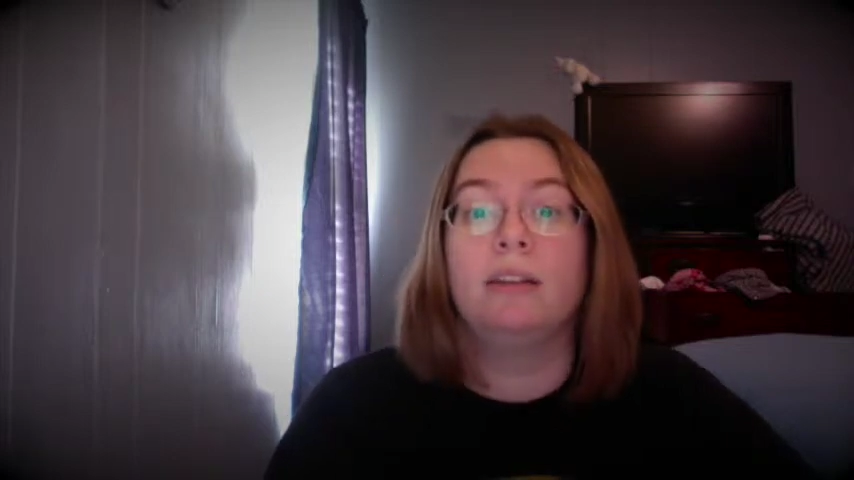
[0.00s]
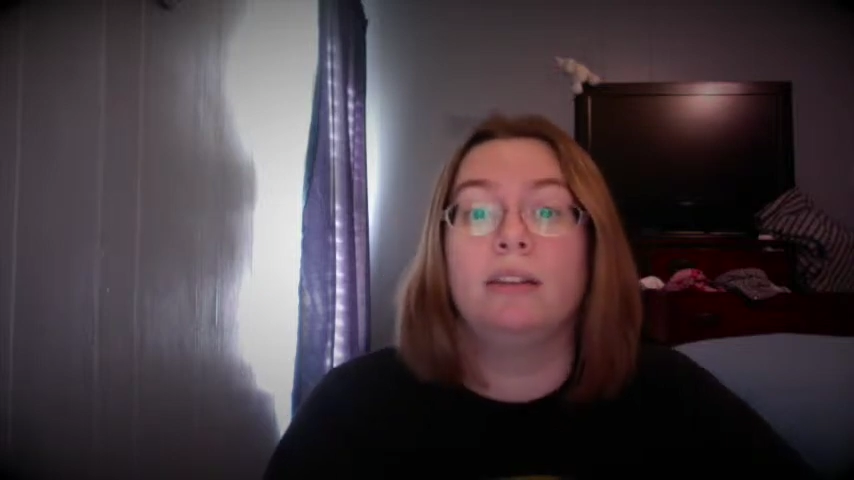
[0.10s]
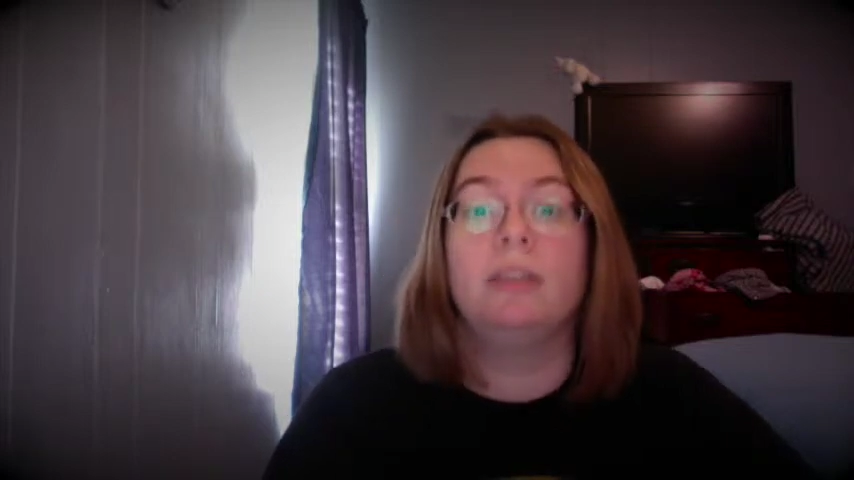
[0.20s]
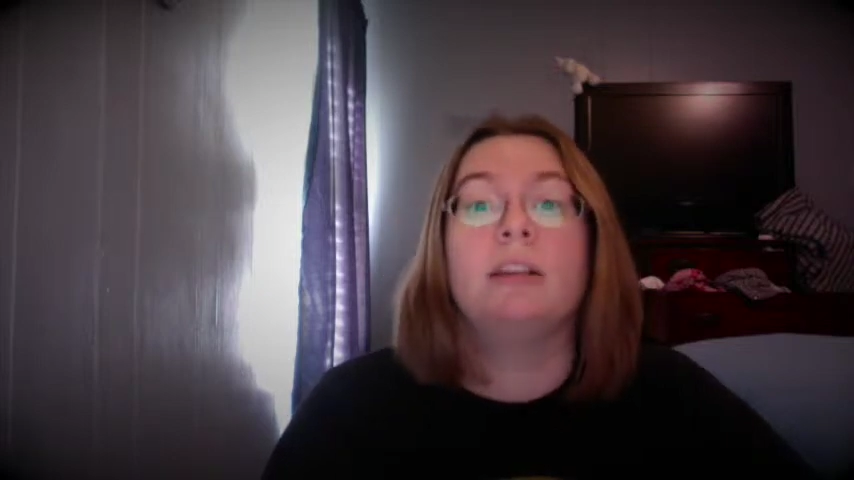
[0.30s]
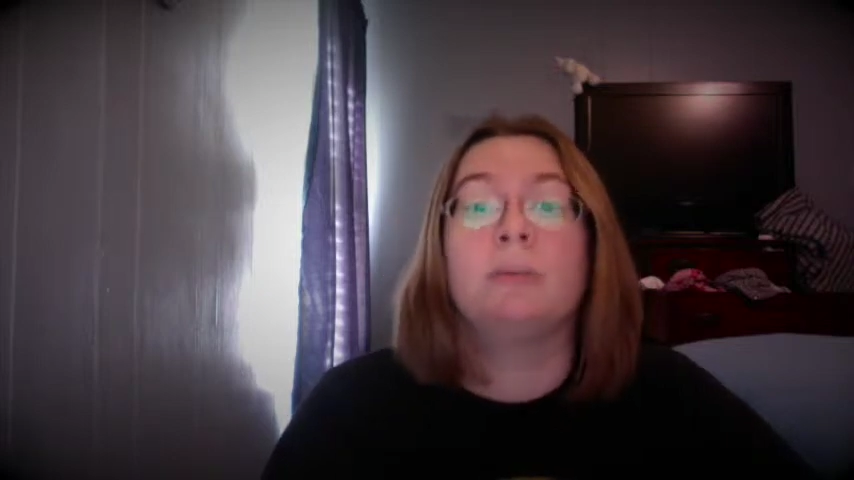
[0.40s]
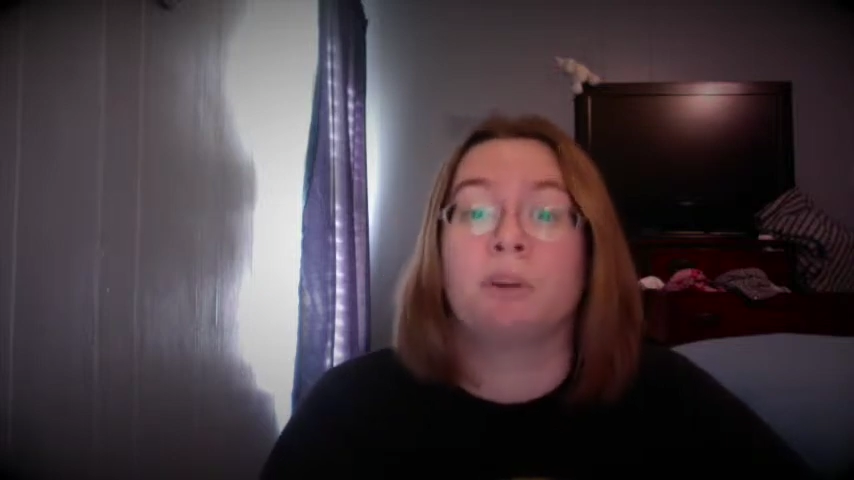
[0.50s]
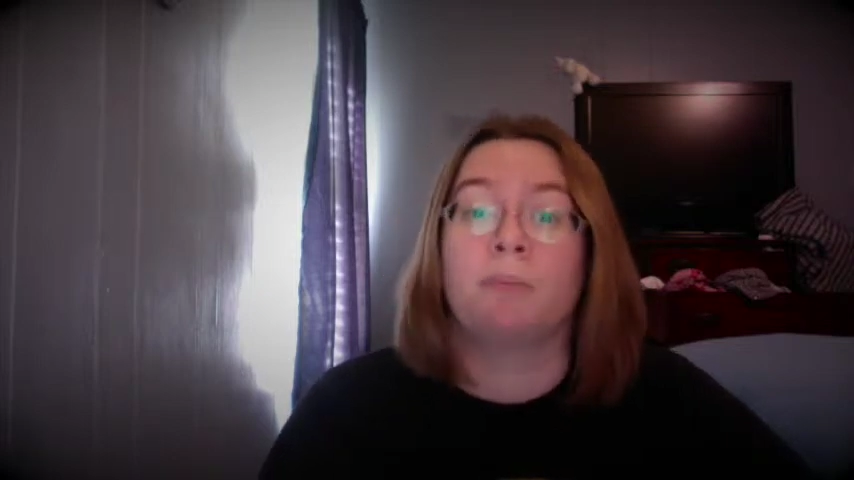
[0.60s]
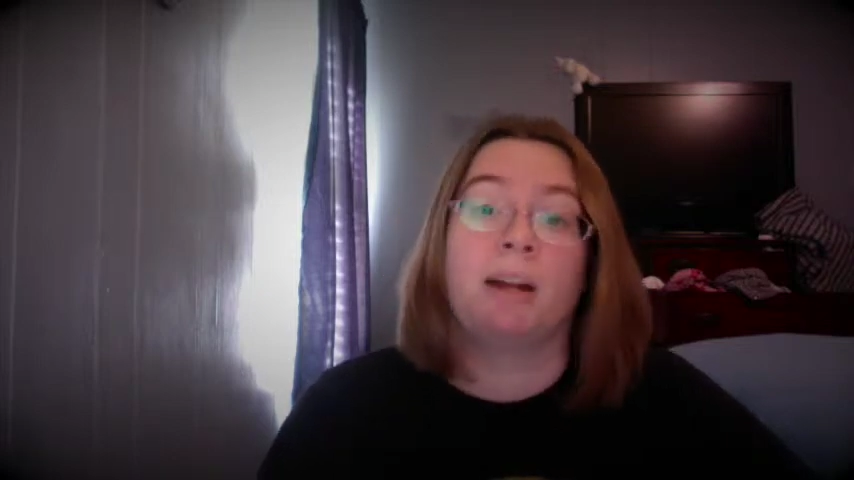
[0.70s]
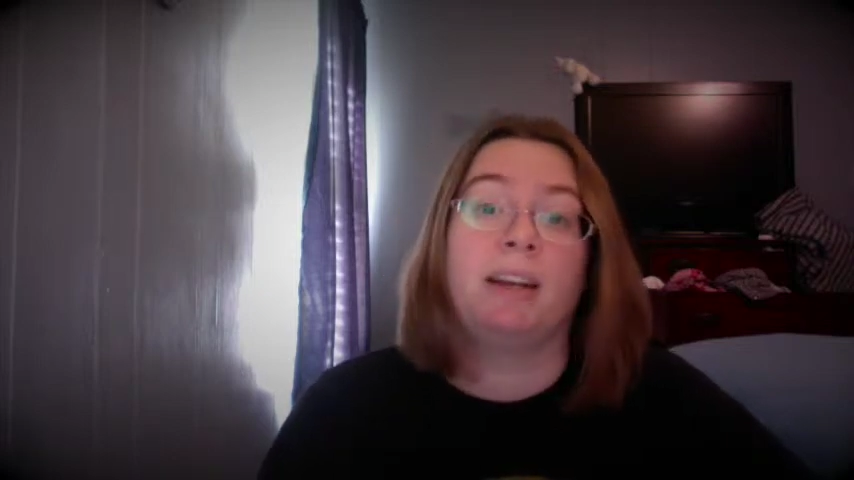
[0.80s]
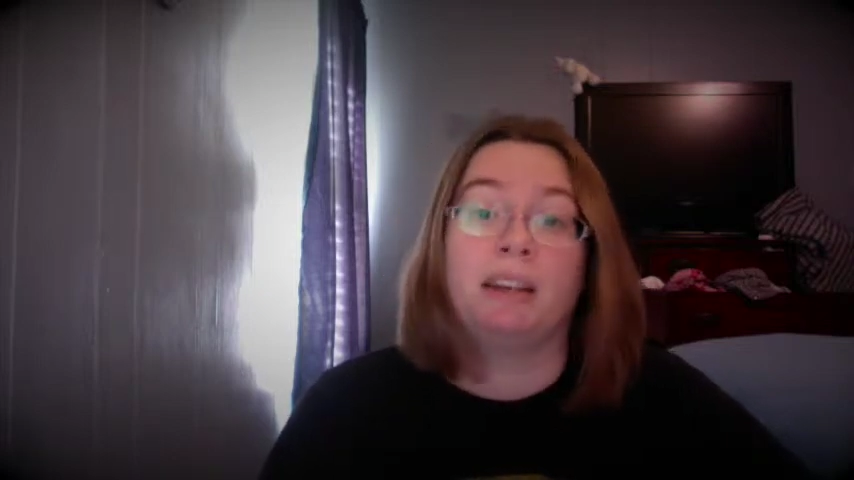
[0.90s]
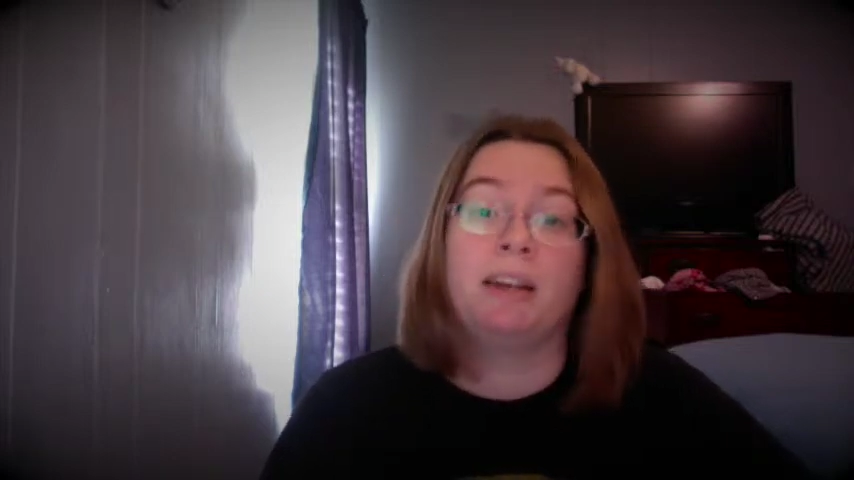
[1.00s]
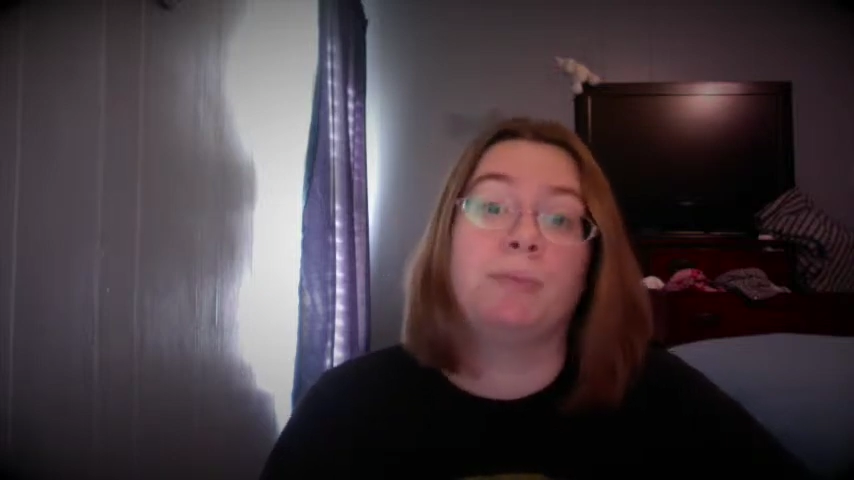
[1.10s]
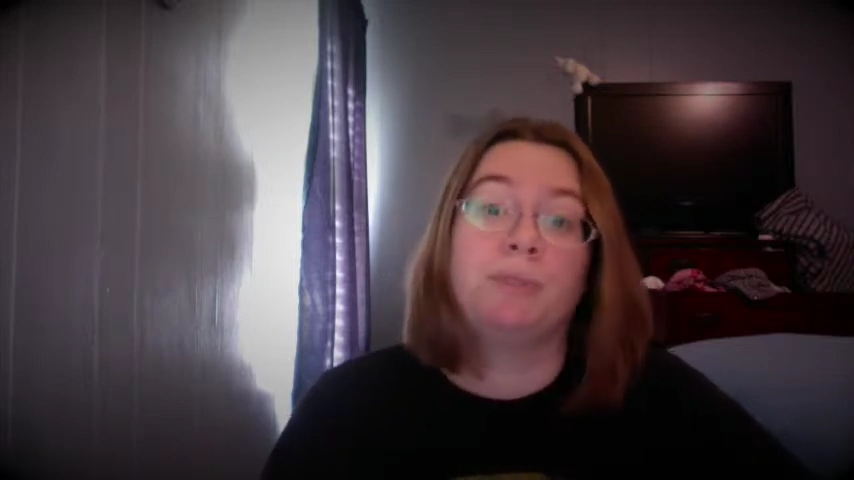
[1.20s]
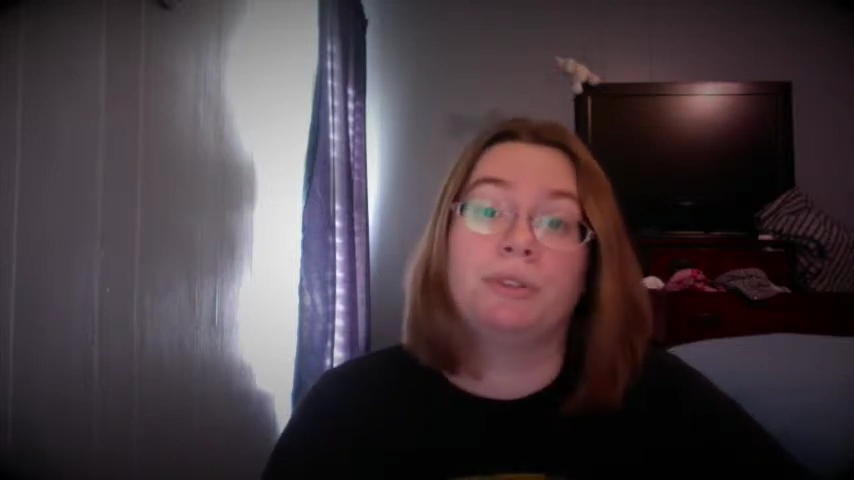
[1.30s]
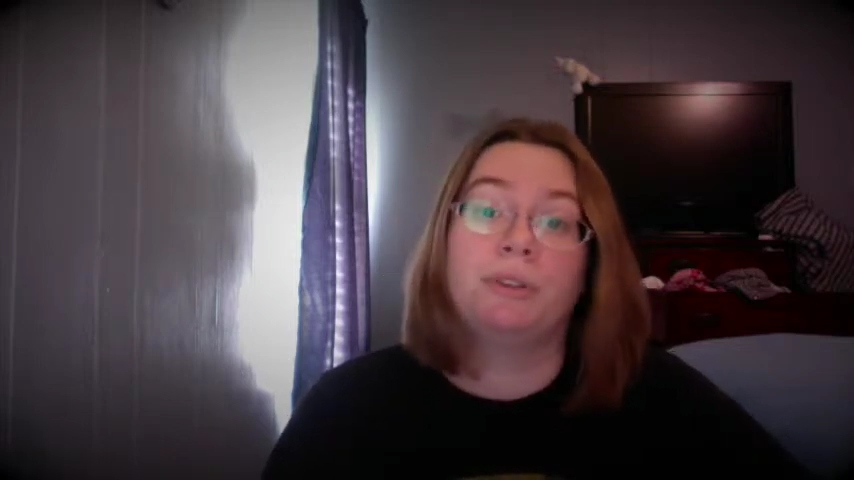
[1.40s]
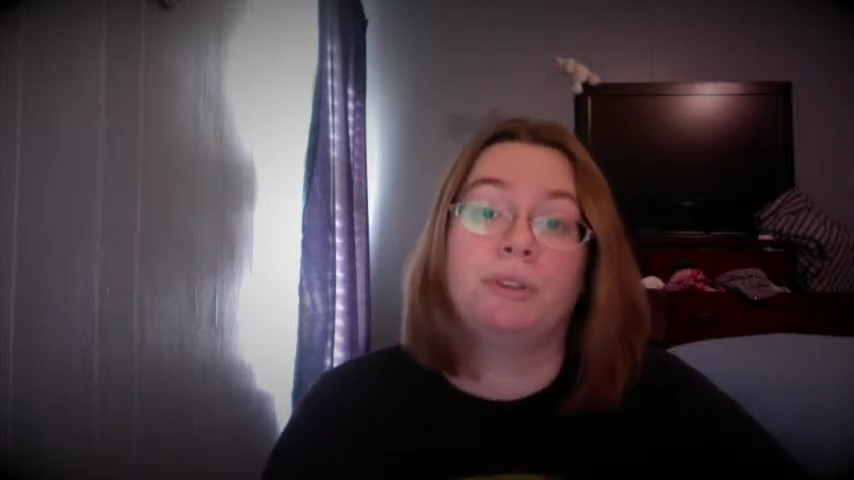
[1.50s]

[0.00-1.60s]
These hips are mighty hips.